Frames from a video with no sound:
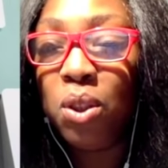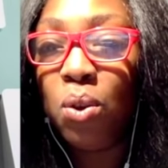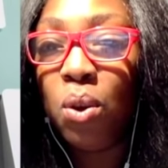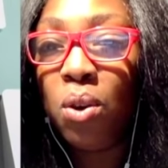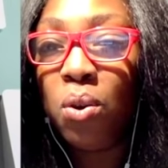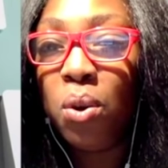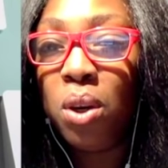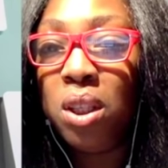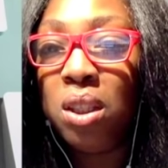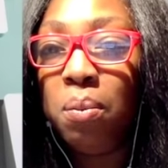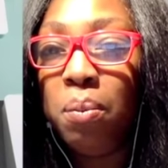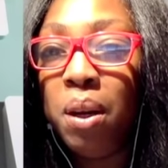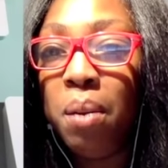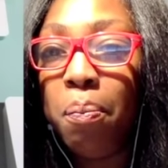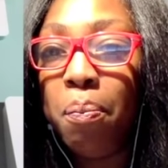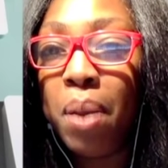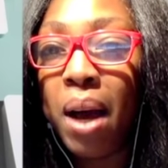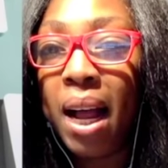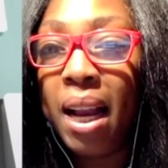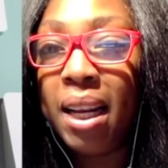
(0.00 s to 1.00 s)
you are going to be
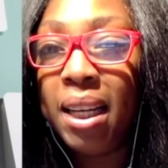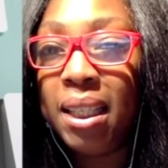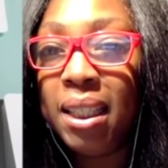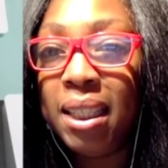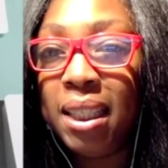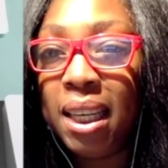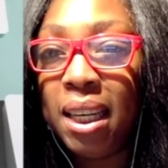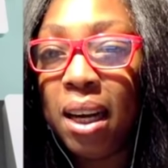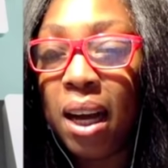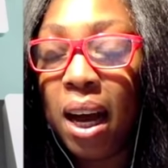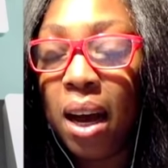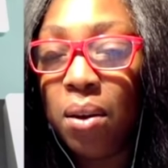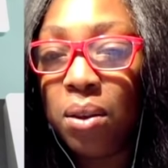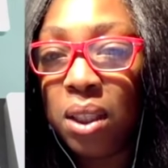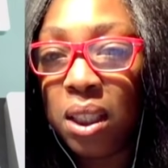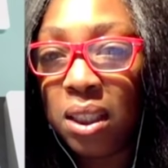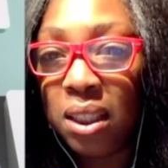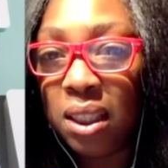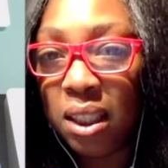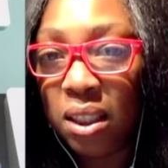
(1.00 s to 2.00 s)
balancing
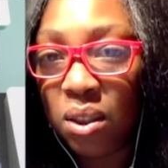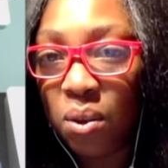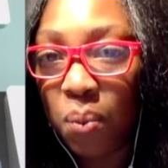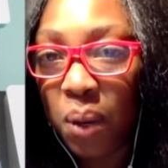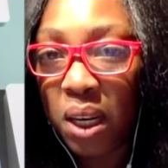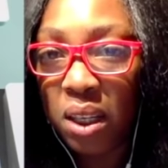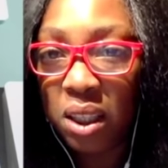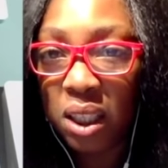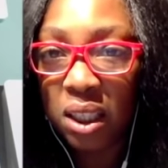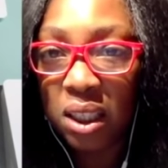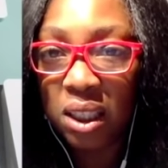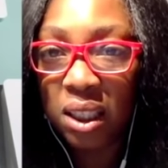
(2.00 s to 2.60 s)
out a situation.